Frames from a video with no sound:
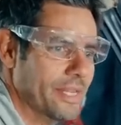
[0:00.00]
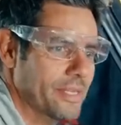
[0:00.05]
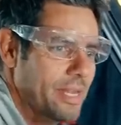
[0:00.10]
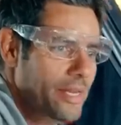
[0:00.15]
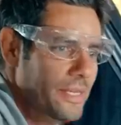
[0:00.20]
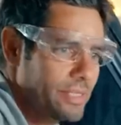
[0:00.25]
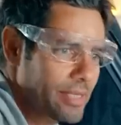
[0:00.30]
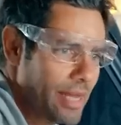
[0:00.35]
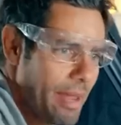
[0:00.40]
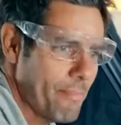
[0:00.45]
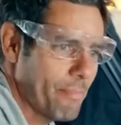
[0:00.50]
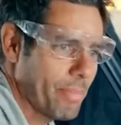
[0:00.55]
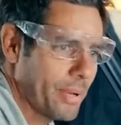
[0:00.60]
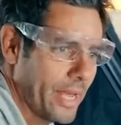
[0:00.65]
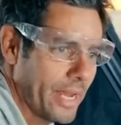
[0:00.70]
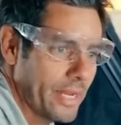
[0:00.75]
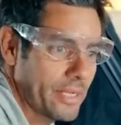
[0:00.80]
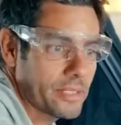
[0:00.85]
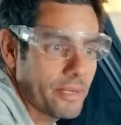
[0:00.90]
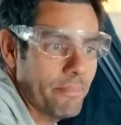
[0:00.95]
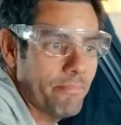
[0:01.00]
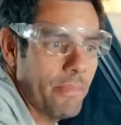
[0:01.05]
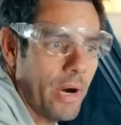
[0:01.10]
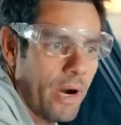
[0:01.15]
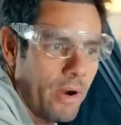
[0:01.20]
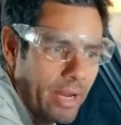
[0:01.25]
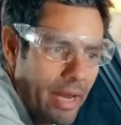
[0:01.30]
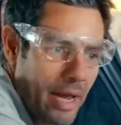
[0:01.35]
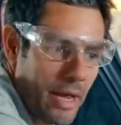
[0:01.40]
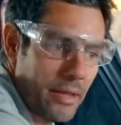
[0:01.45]
as a template to
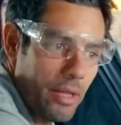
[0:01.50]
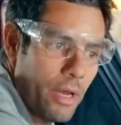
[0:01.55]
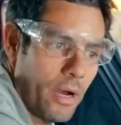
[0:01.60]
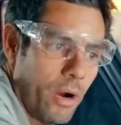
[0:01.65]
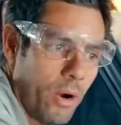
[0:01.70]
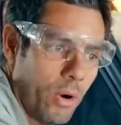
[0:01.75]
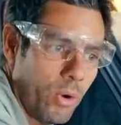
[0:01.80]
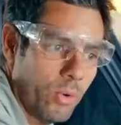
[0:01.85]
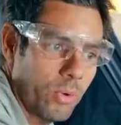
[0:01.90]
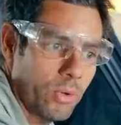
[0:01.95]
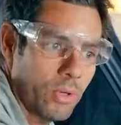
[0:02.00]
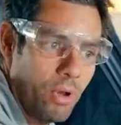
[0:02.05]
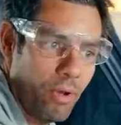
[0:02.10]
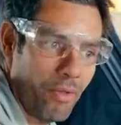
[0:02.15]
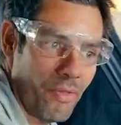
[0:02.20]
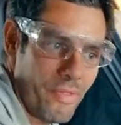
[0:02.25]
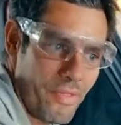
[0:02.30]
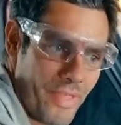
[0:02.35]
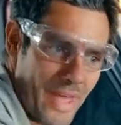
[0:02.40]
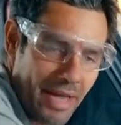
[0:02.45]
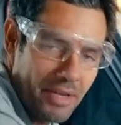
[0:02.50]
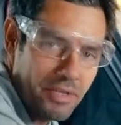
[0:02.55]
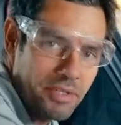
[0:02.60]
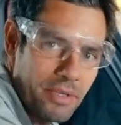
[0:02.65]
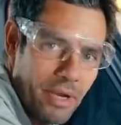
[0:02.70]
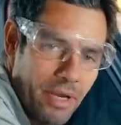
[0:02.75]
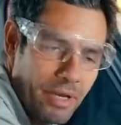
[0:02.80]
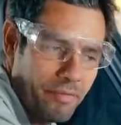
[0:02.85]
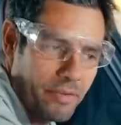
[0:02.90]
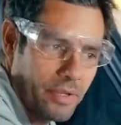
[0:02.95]
mark out the hole on that
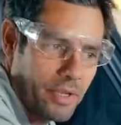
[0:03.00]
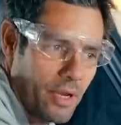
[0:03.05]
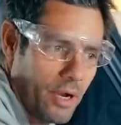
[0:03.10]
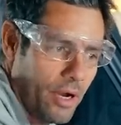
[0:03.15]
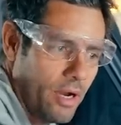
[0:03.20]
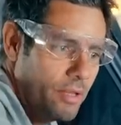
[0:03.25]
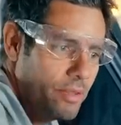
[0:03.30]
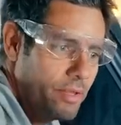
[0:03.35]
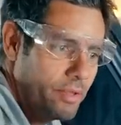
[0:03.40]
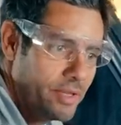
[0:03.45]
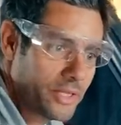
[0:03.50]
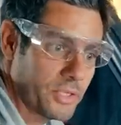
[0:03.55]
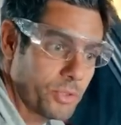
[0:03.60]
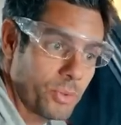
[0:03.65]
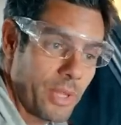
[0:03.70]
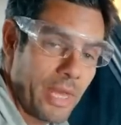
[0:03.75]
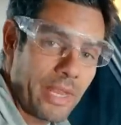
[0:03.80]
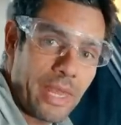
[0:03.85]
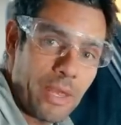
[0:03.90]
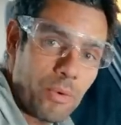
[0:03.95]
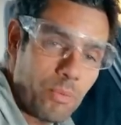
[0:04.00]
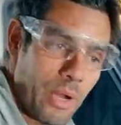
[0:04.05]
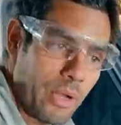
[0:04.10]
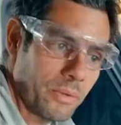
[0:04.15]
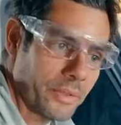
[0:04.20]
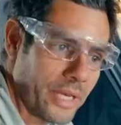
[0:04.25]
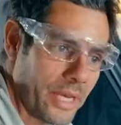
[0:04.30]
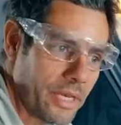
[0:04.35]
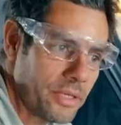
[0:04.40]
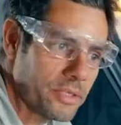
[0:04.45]
side of the car that this will then get
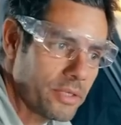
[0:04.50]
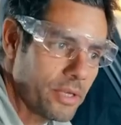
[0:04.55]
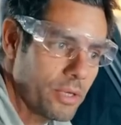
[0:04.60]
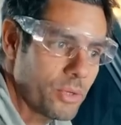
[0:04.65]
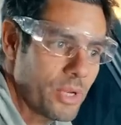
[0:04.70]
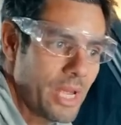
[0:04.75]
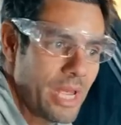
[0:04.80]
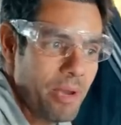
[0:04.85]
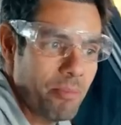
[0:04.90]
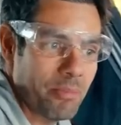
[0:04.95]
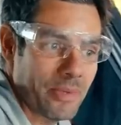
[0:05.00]
welded into,